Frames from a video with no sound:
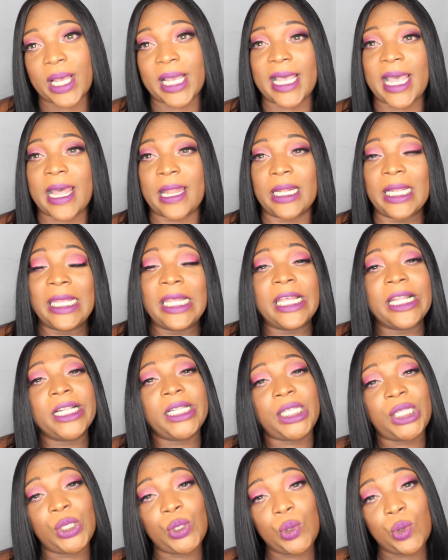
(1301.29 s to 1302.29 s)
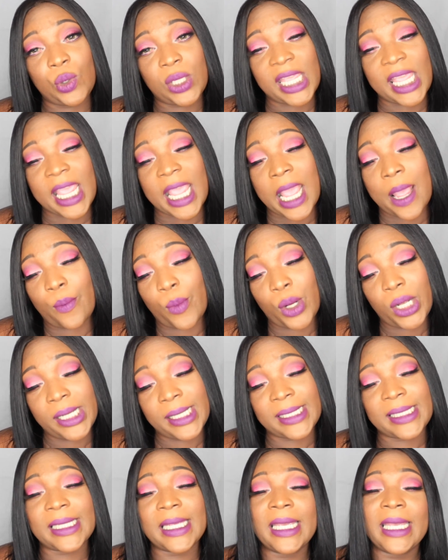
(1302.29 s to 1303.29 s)
I got 2
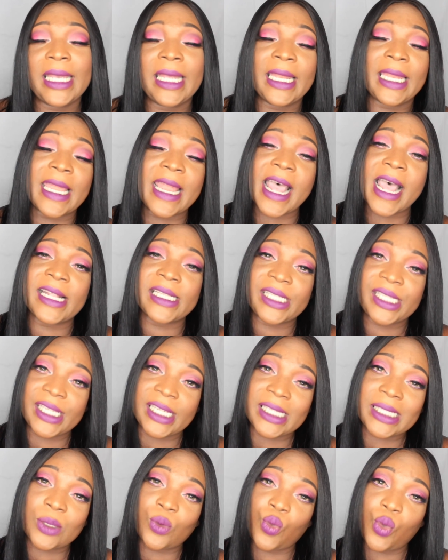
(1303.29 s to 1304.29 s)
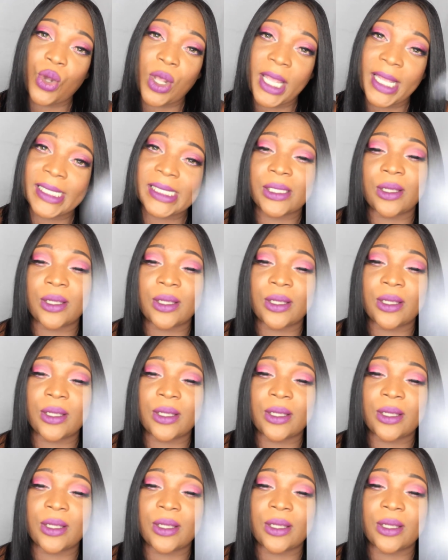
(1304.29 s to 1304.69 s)
cameras, not just one.